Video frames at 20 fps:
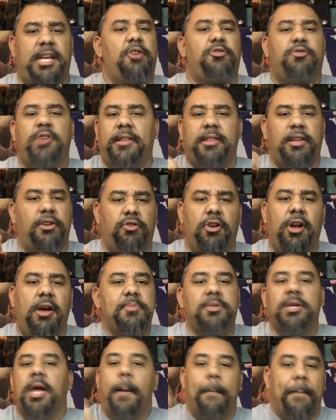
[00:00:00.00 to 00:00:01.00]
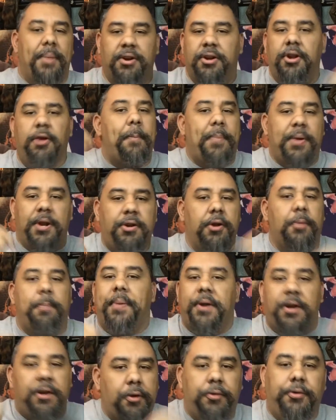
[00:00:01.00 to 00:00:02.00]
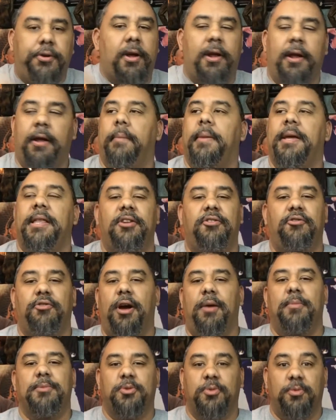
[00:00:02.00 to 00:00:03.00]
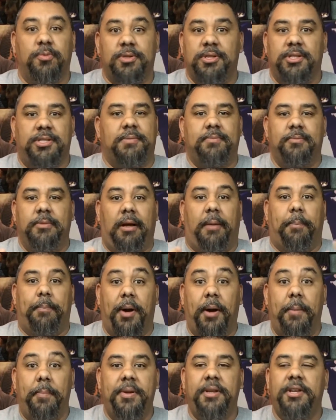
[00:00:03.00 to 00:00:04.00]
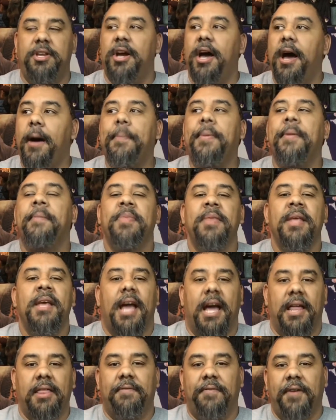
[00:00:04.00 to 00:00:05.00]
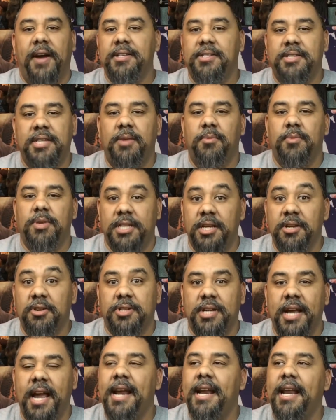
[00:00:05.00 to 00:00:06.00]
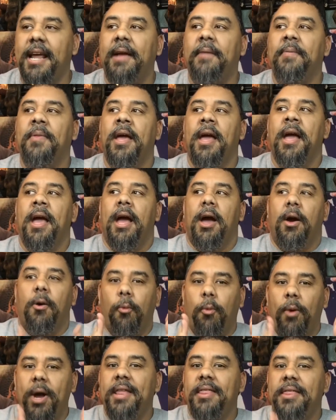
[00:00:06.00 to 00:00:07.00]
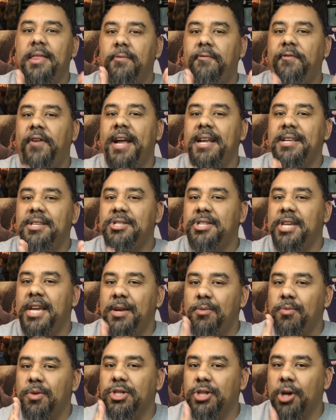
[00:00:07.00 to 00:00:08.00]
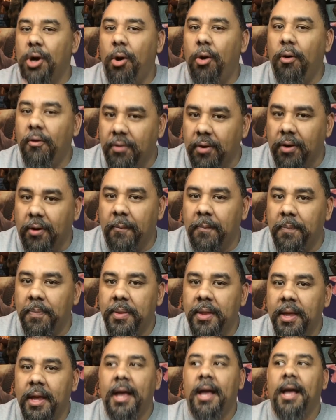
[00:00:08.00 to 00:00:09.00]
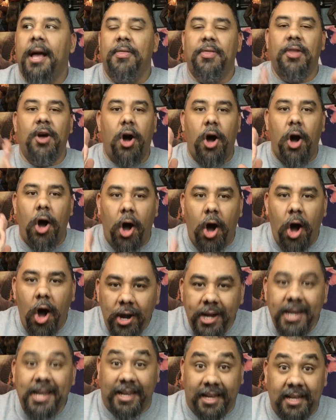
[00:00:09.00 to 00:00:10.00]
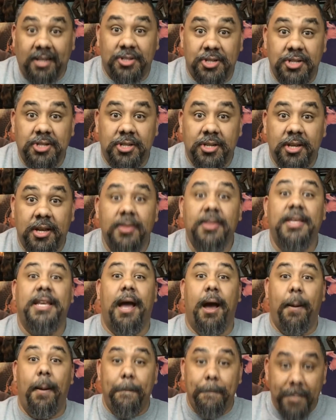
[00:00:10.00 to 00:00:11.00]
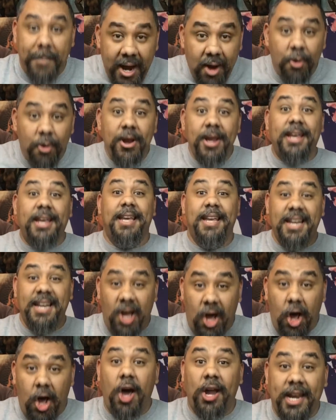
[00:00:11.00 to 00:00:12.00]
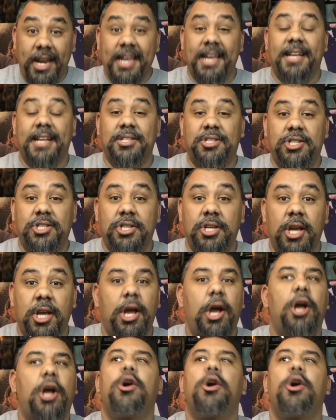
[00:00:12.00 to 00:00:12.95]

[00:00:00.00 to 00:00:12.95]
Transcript: soundtrack, the drums, the drums were just pumping you up, and the fight scene was entertaining. When the fight scene was over, the audience, the American audience,